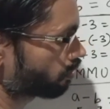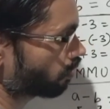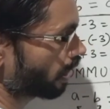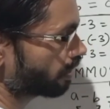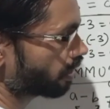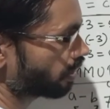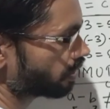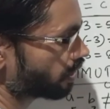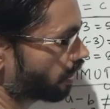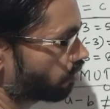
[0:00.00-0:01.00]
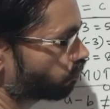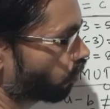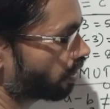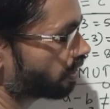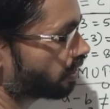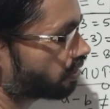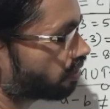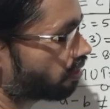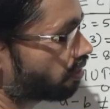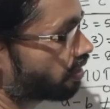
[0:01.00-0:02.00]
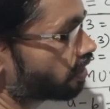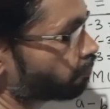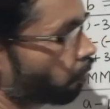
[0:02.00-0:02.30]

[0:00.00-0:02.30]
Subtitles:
So let's understand what does this